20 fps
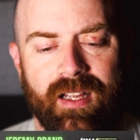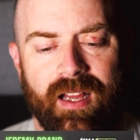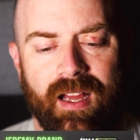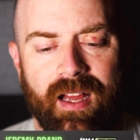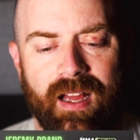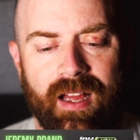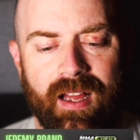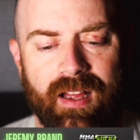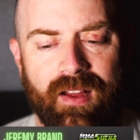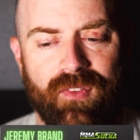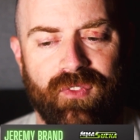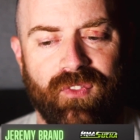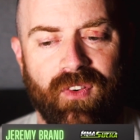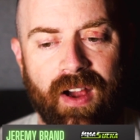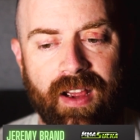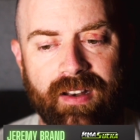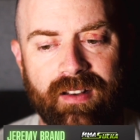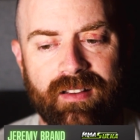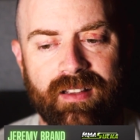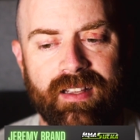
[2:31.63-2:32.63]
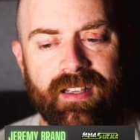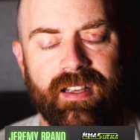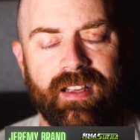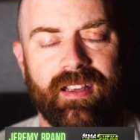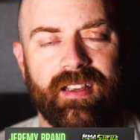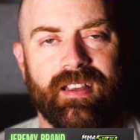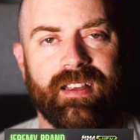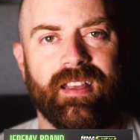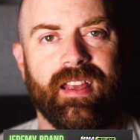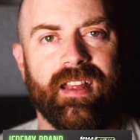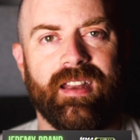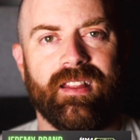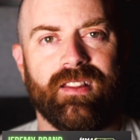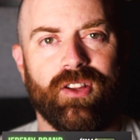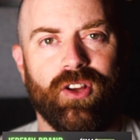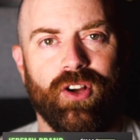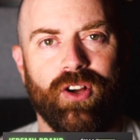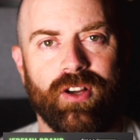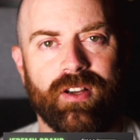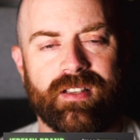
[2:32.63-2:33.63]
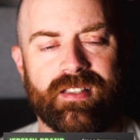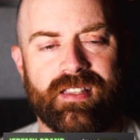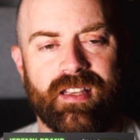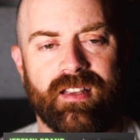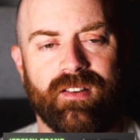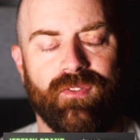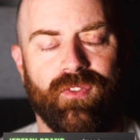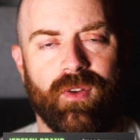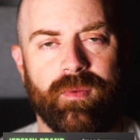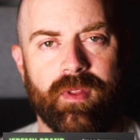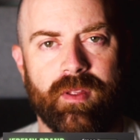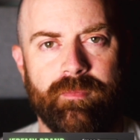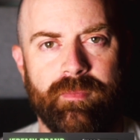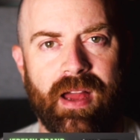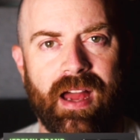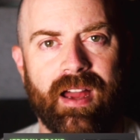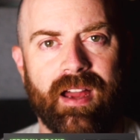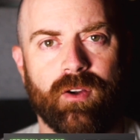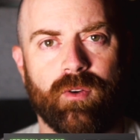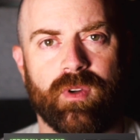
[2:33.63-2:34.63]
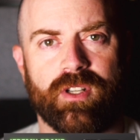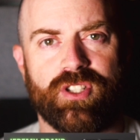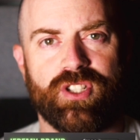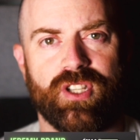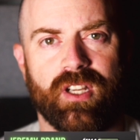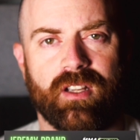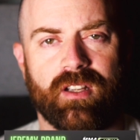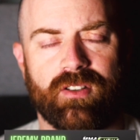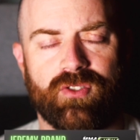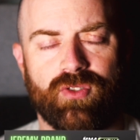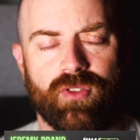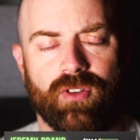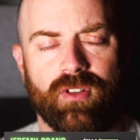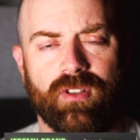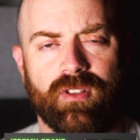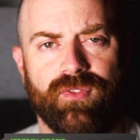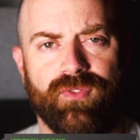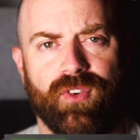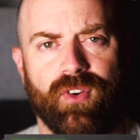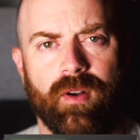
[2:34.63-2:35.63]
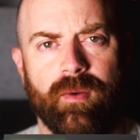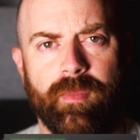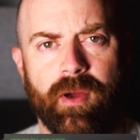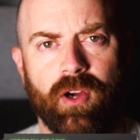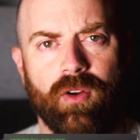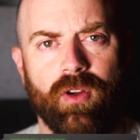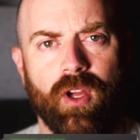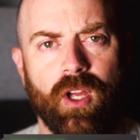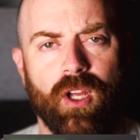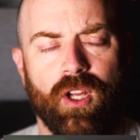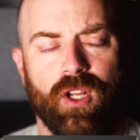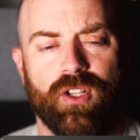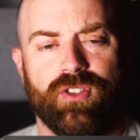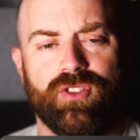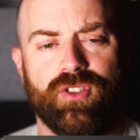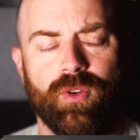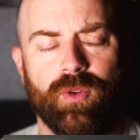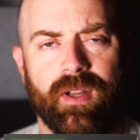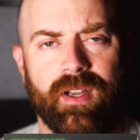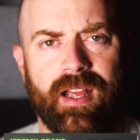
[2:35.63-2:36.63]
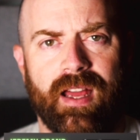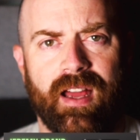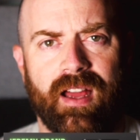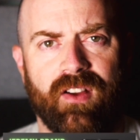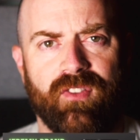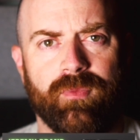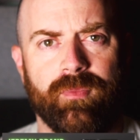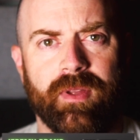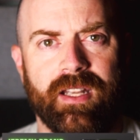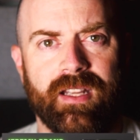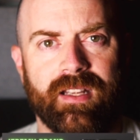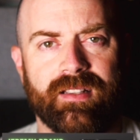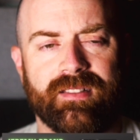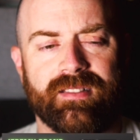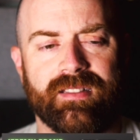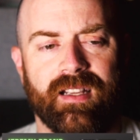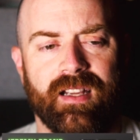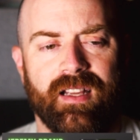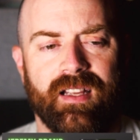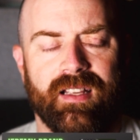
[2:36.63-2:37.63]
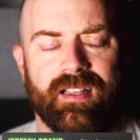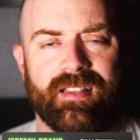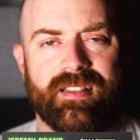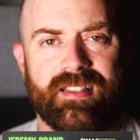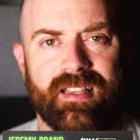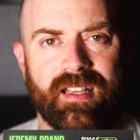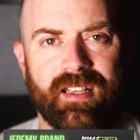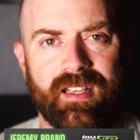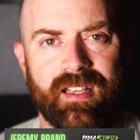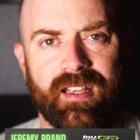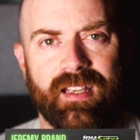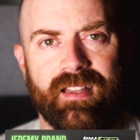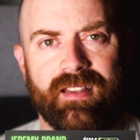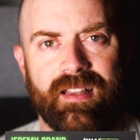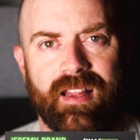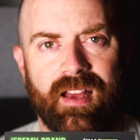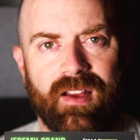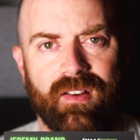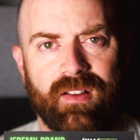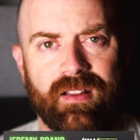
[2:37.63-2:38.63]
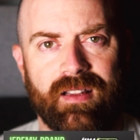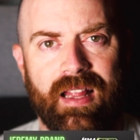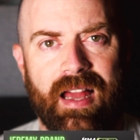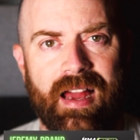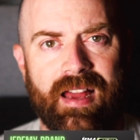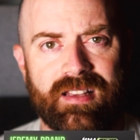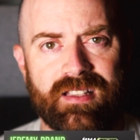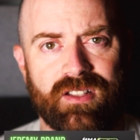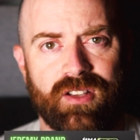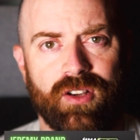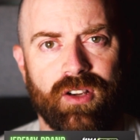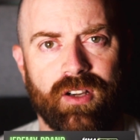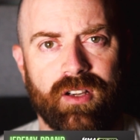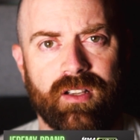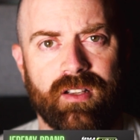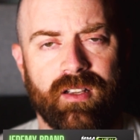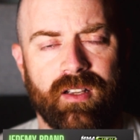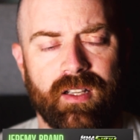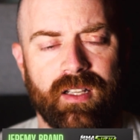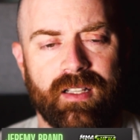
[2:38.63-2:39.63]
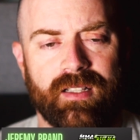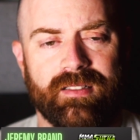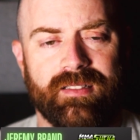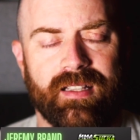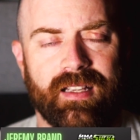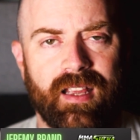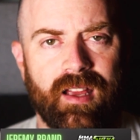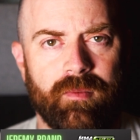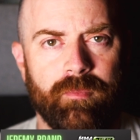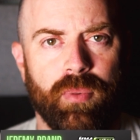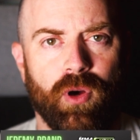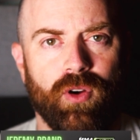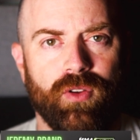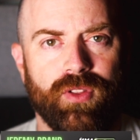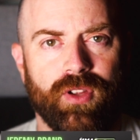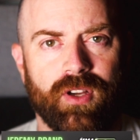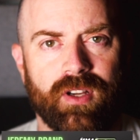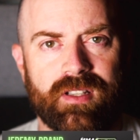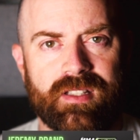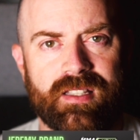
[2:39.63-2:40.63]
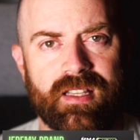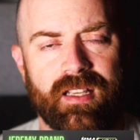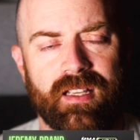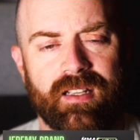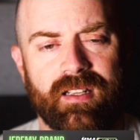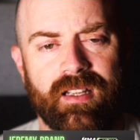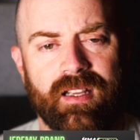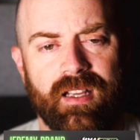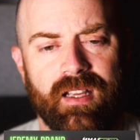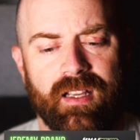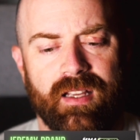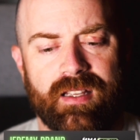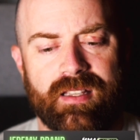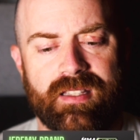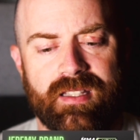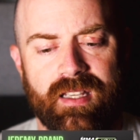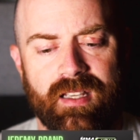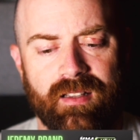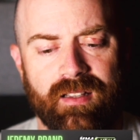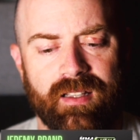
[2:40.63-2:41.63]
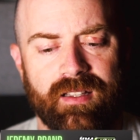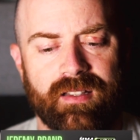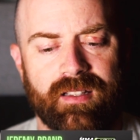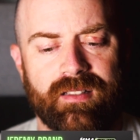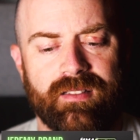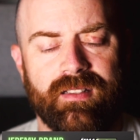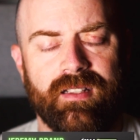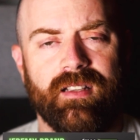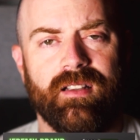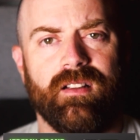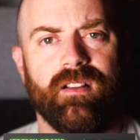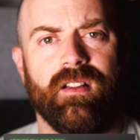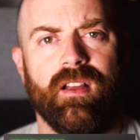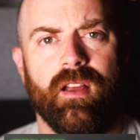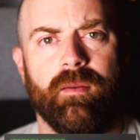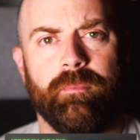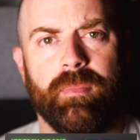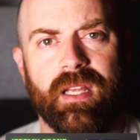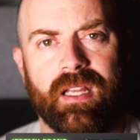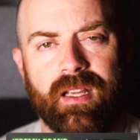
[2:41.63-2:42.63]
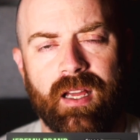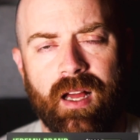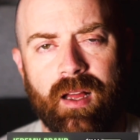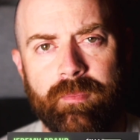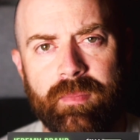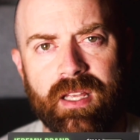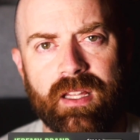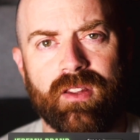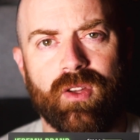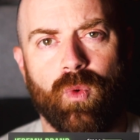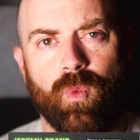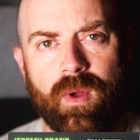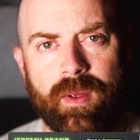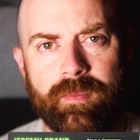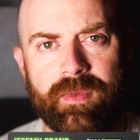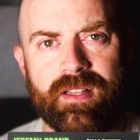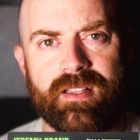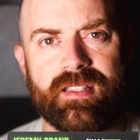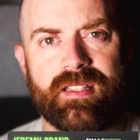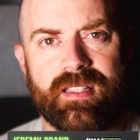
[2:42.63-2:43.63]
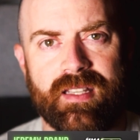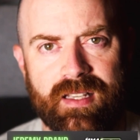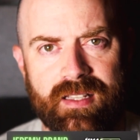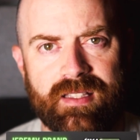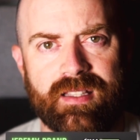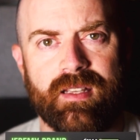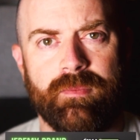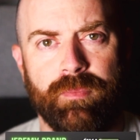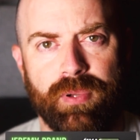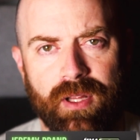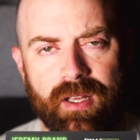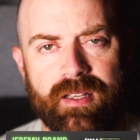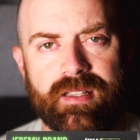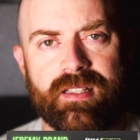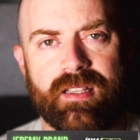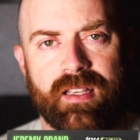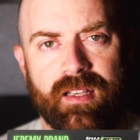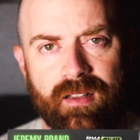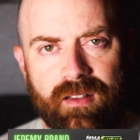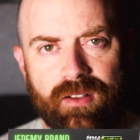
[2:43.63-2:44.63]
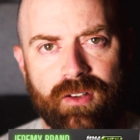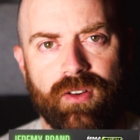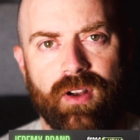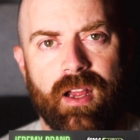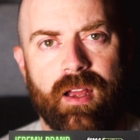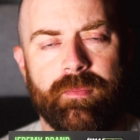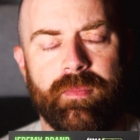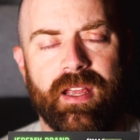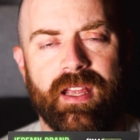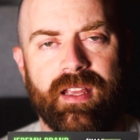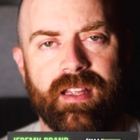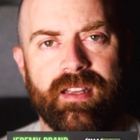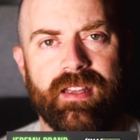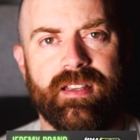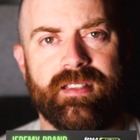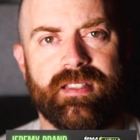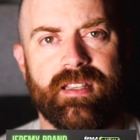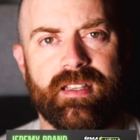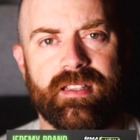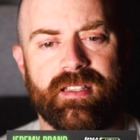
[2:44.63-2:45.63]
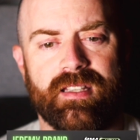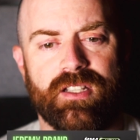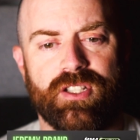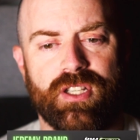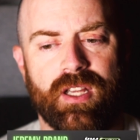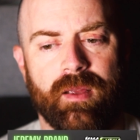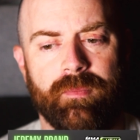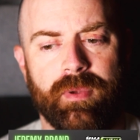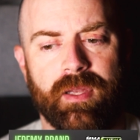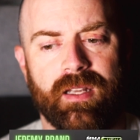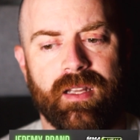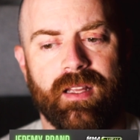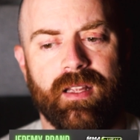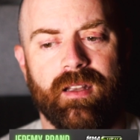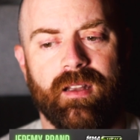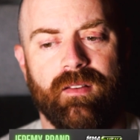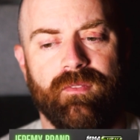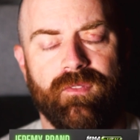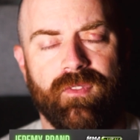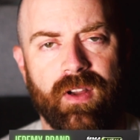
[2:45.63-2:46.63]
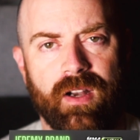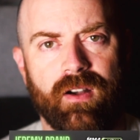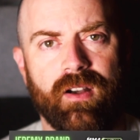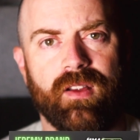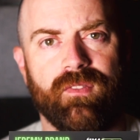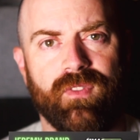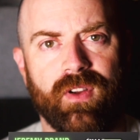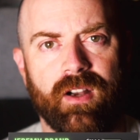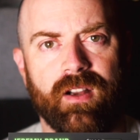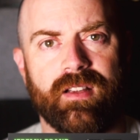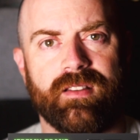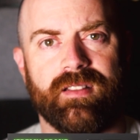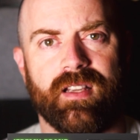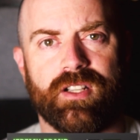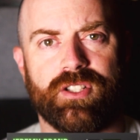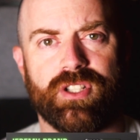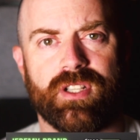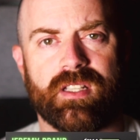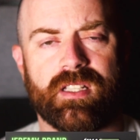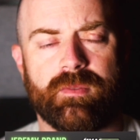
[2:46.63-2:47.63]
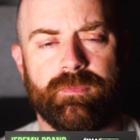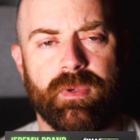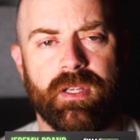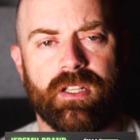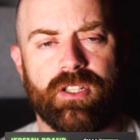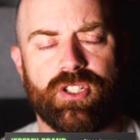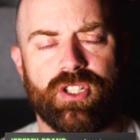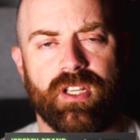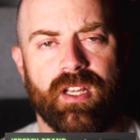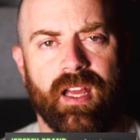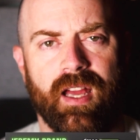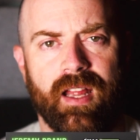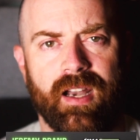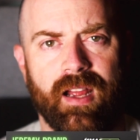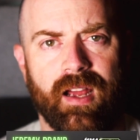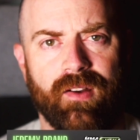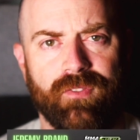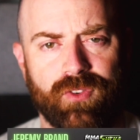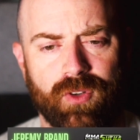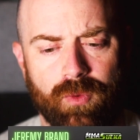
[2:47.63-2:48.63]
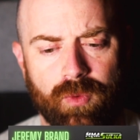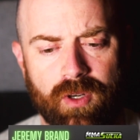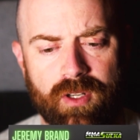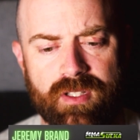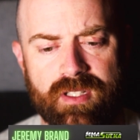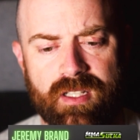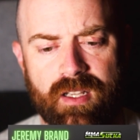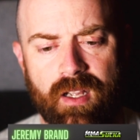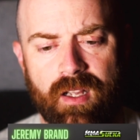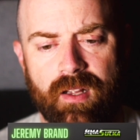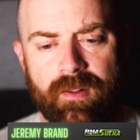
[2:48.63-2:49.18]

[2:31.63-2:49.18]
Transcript: Uh, finally, getting the hooks in from the back, which she controlled for about two and a half minutes, sinking in that last hook to get both hooks in, sealing the deal, becoming the women's 60 plus kilogram ADCC champion, and a very, very touching speech she had afterwards.